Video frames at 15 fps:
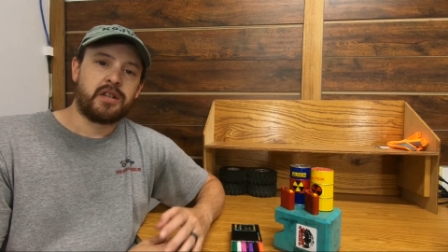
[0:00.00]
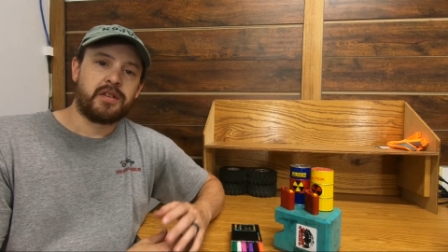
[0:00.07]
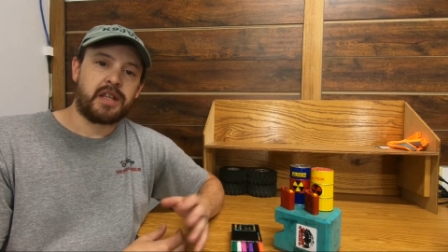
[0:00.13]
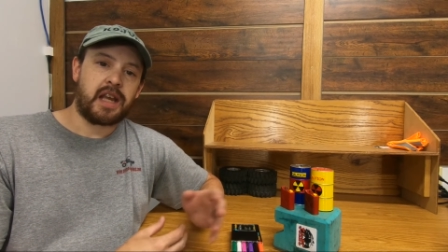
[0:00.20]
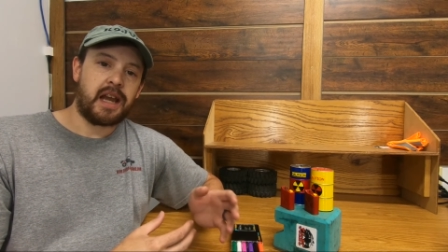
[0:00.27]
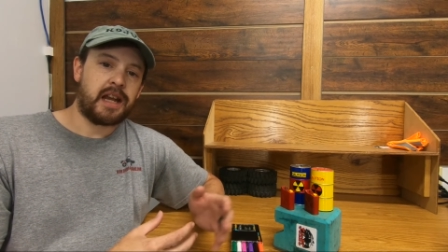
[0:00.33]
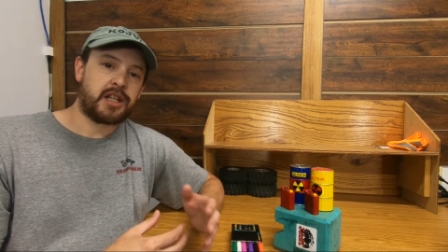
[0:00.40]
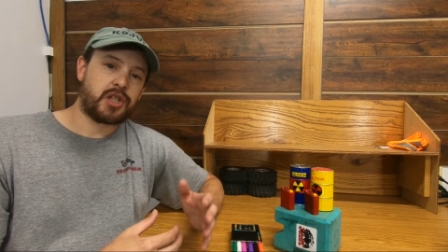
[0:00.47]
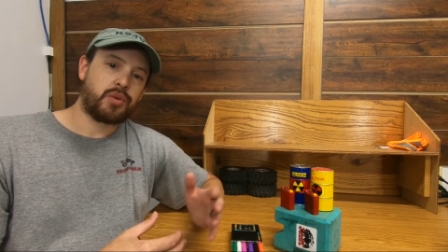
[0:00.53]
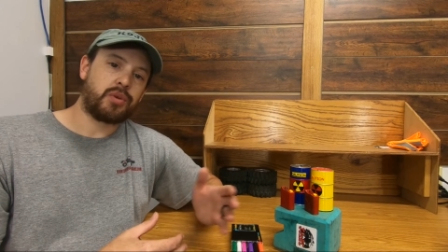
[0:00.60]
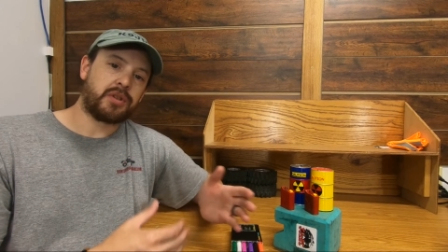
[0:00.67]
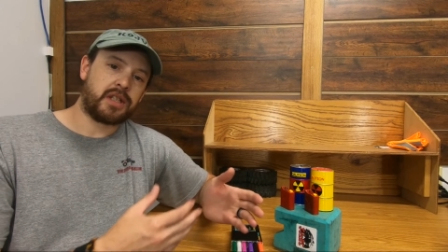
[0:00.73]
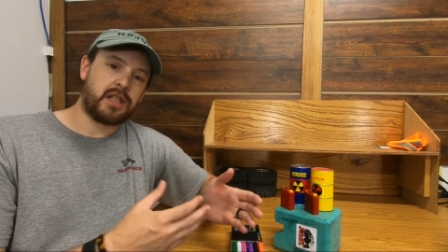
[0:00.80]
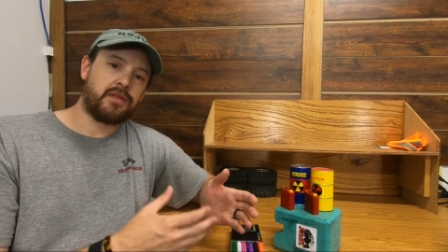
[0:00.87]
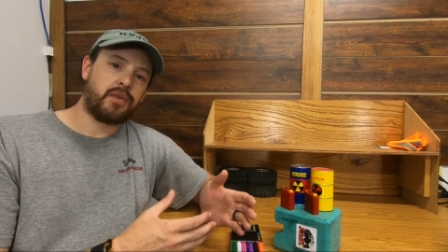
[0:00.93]
the
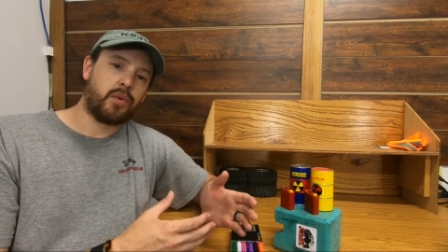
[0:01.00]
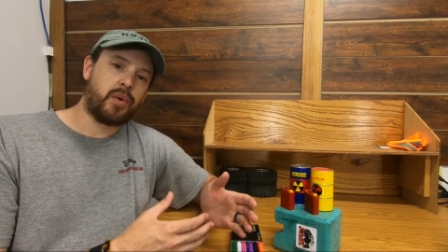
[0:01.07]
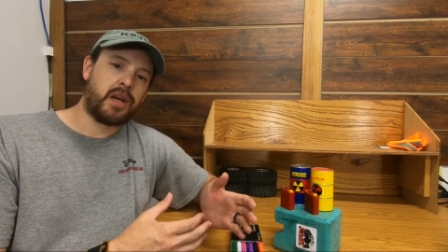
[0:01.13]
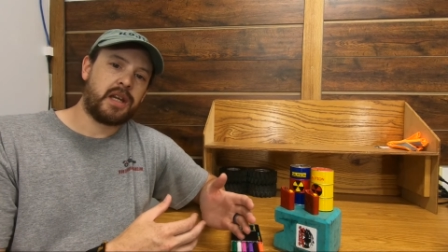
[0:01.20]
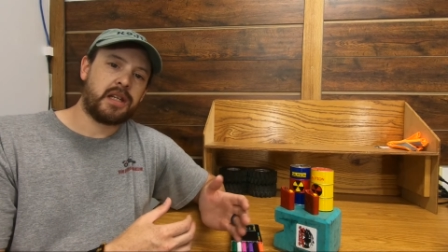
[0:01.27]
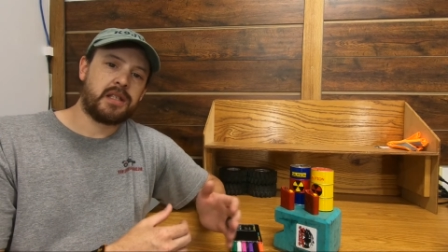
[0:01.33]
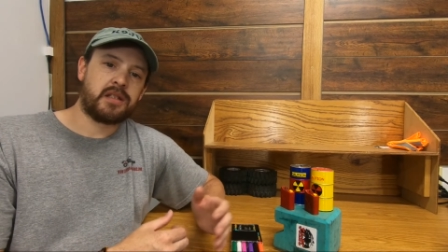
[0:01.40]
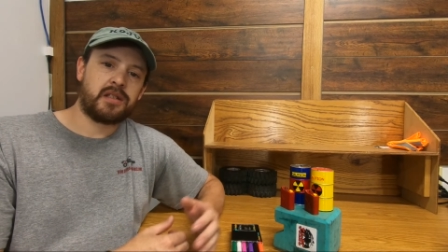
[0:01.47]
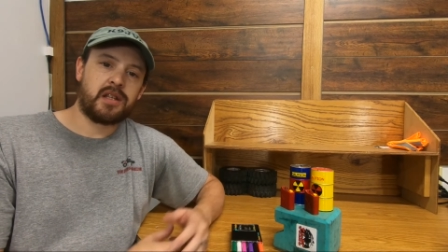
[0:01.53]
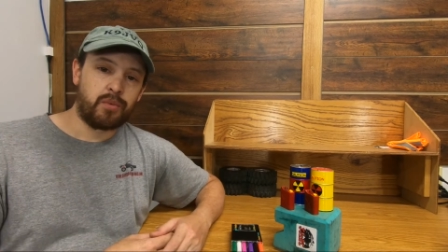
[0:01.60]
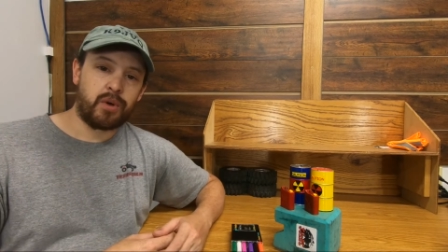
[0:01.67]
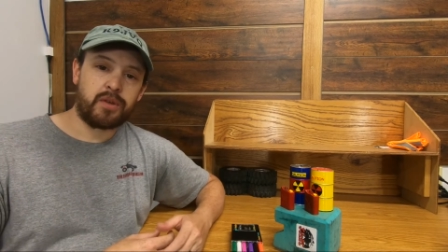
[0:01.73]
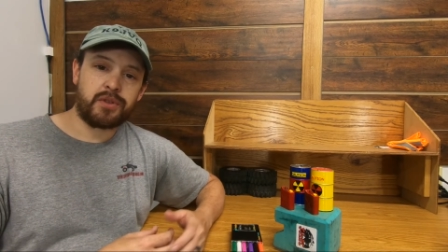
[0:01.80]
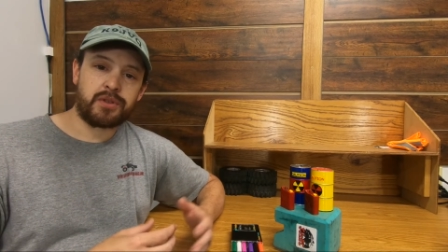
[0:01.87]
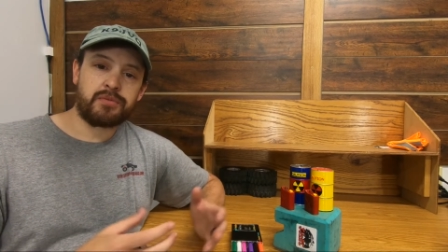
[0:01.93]
actual giveaways.
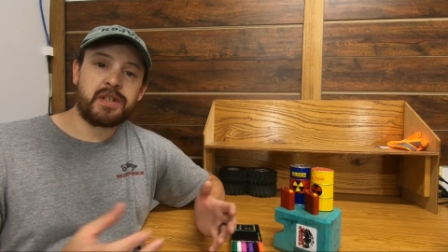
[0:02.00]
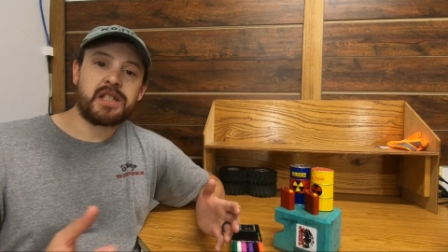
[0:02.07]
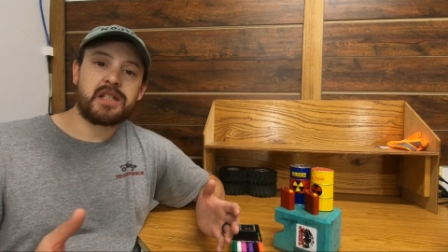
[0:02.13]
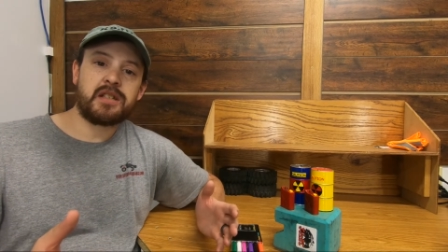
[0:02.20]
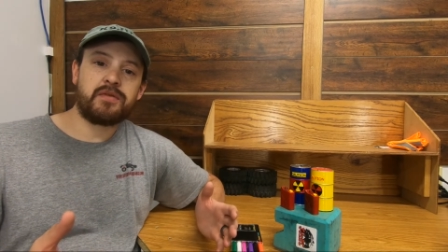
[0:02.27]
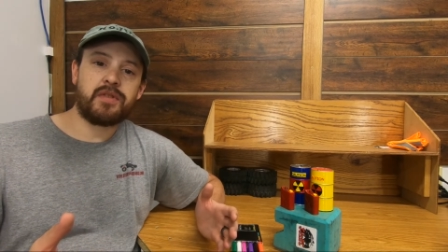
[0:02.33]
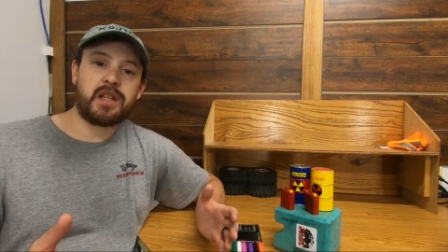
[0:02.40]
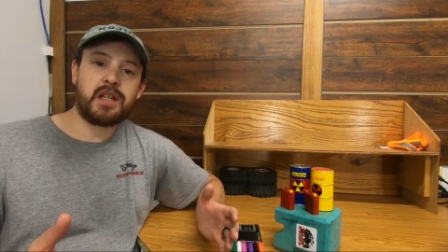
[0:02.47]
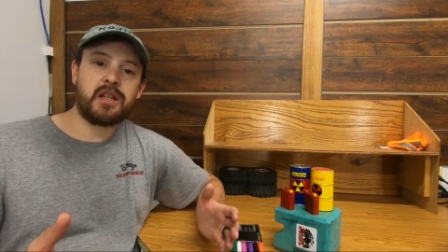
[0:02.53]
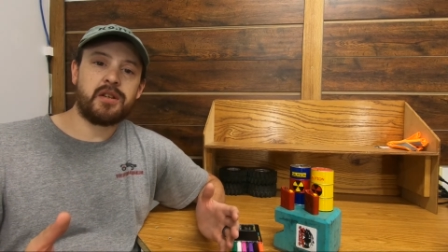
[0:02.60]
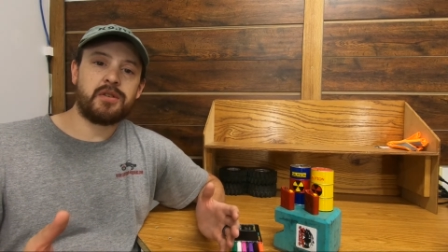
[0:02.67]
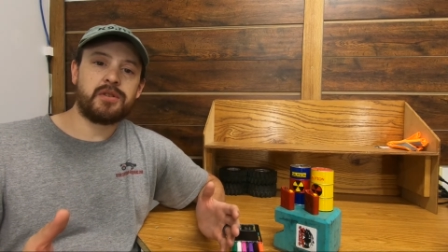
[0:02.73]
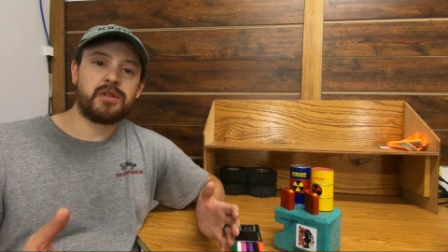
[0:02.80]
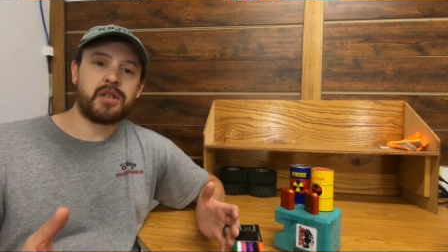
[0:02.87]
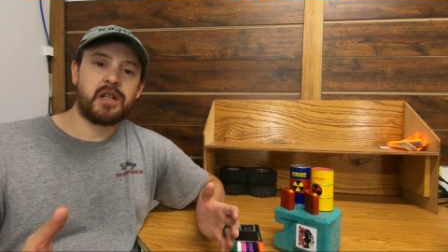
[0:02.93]
One of his recent
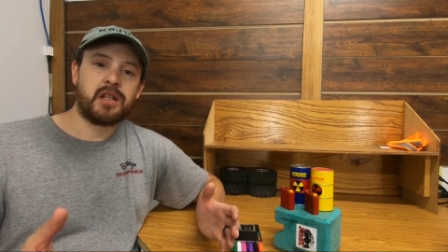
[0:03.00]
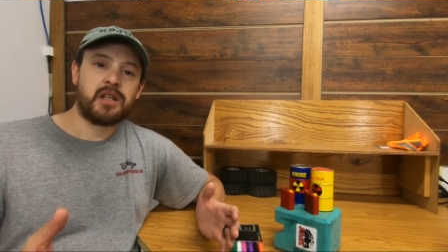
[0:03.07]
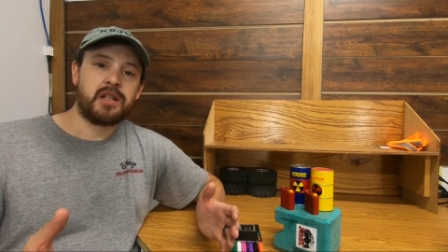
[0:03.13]
videos